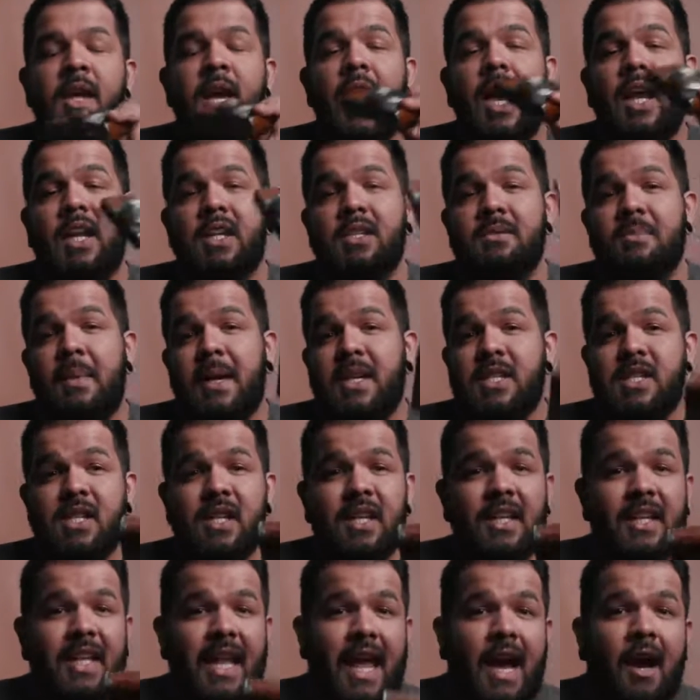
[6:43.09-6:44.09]
And
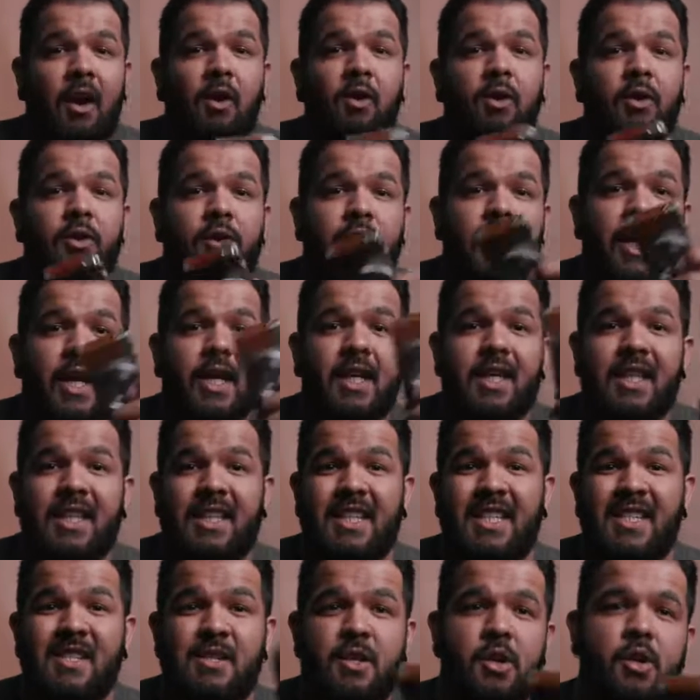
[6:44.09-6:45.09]
especially now creating
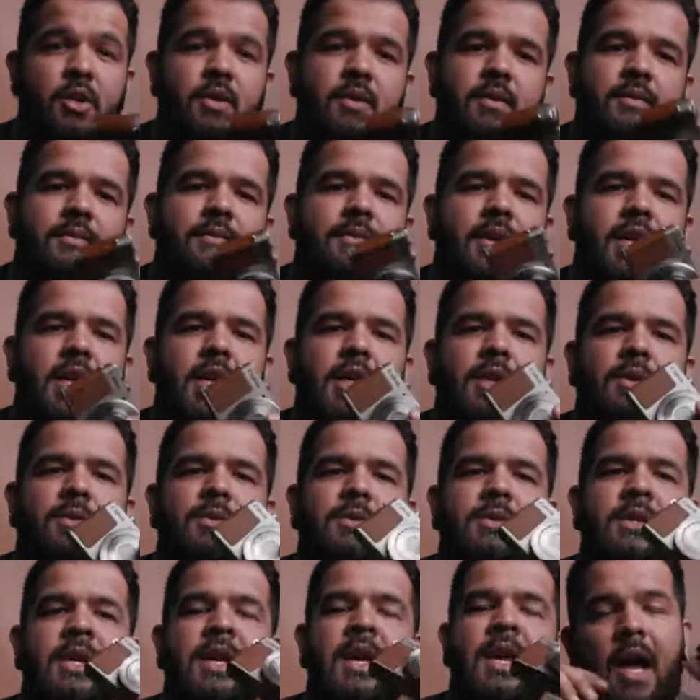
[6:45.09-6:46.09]
these YouTube
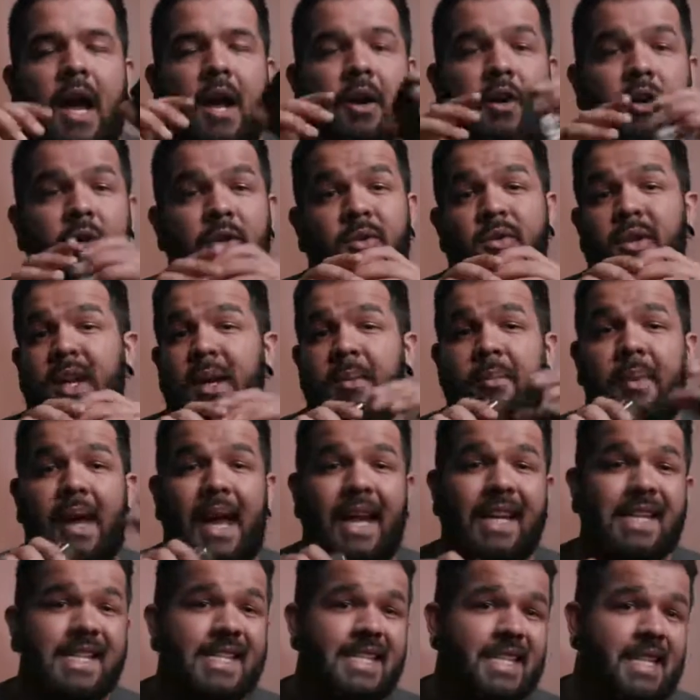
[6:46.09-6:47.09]
videos, I could create
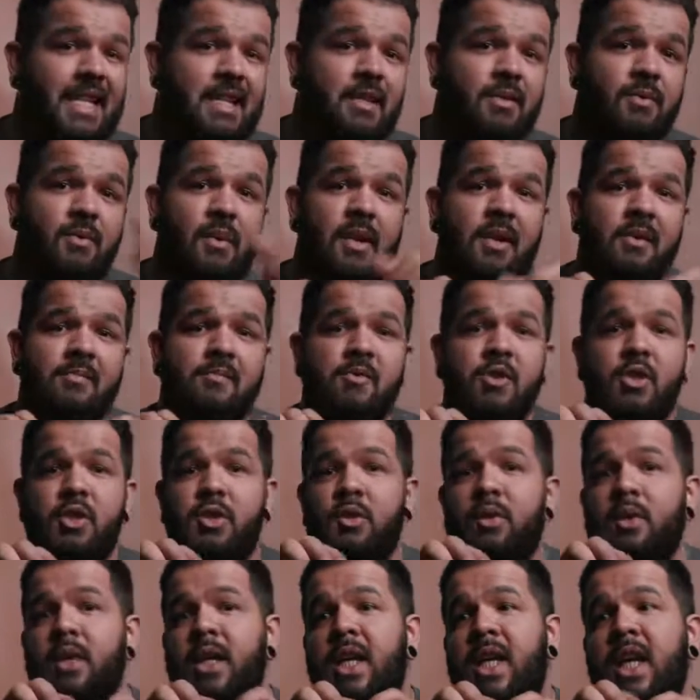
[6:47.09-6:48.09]
behind the scenes while I'm
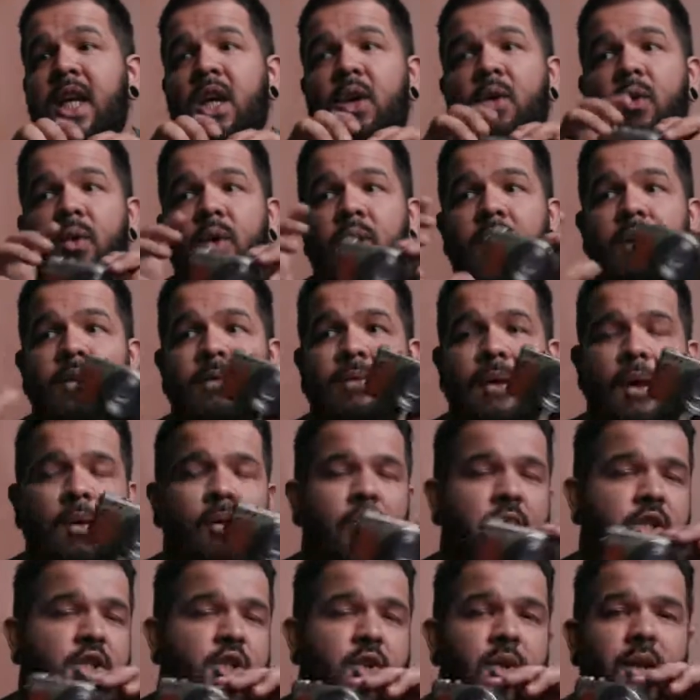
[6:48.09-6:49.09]
shooting, or if I
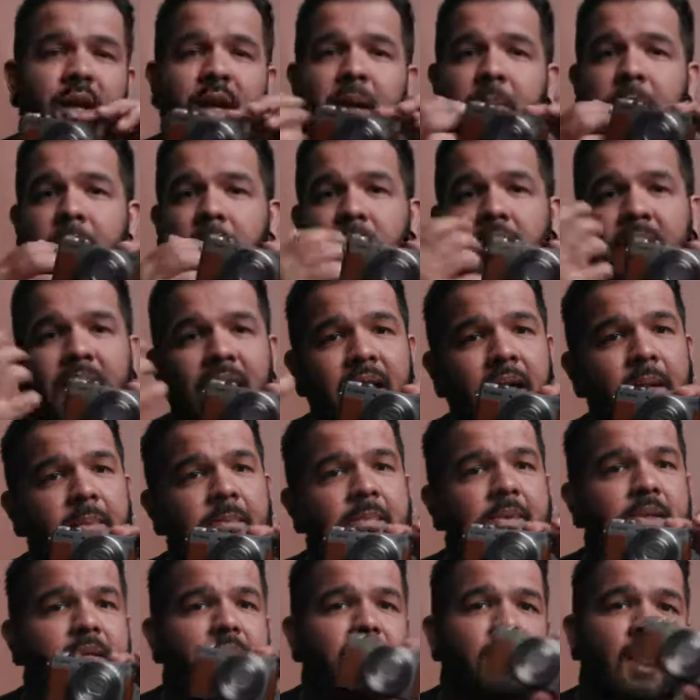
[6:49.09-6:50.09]
want to shoot a couple
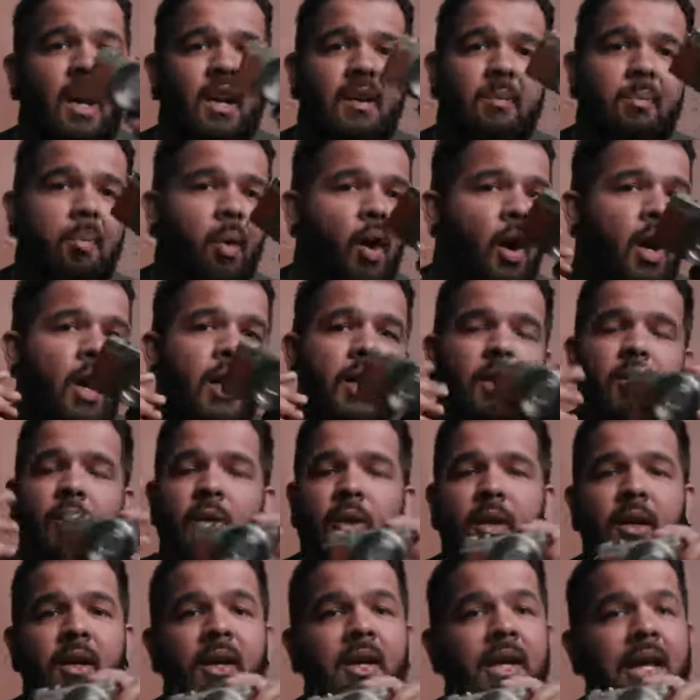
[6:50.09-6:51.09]
clips at a park
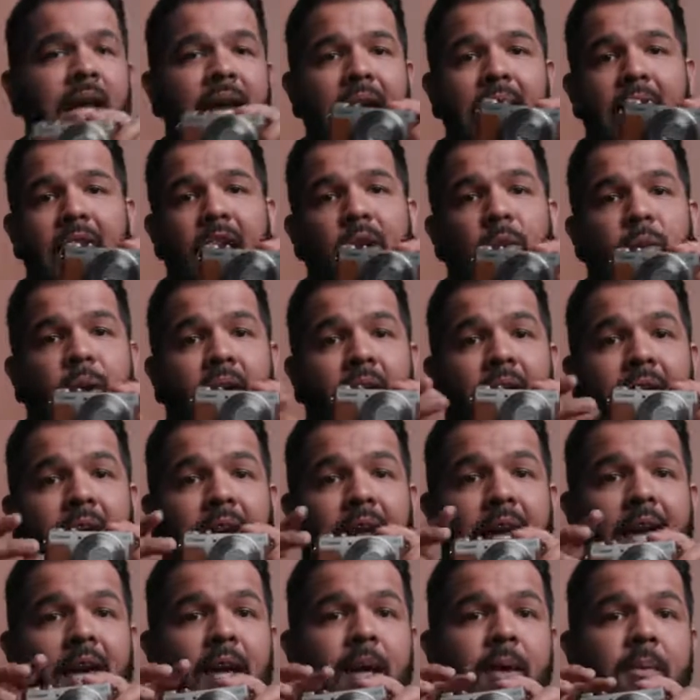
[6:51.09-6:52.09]
or anywhere I
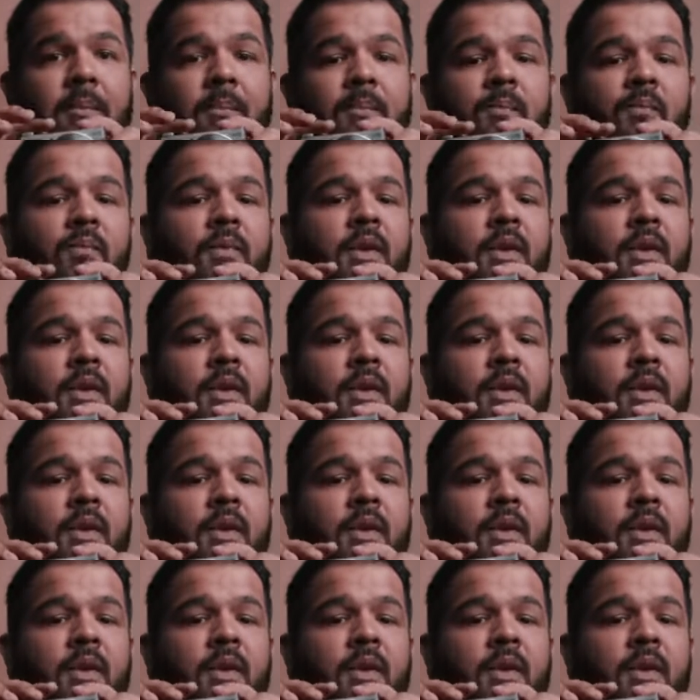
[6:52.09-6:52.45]
am,